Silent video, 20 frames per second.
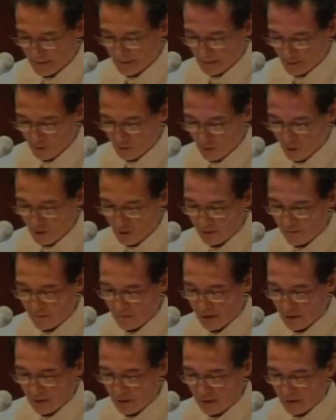to all the
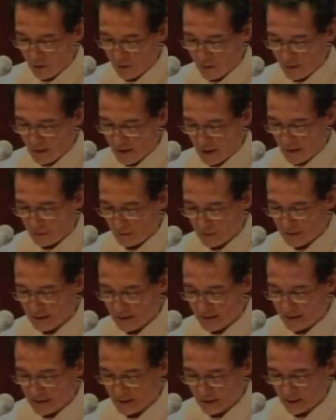following UP
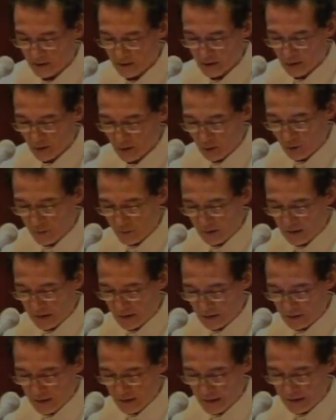campuses: UP
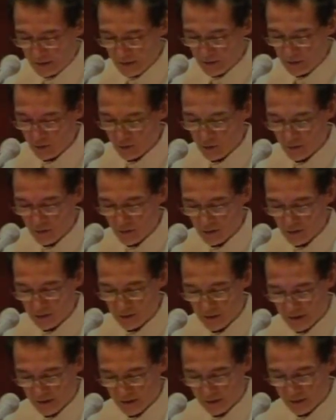Diliman, UP Los
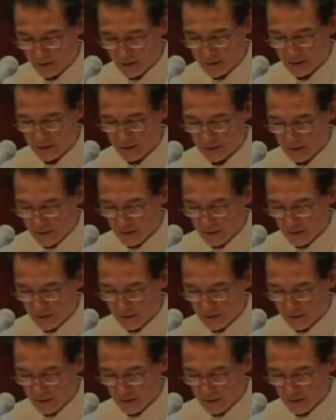Baños,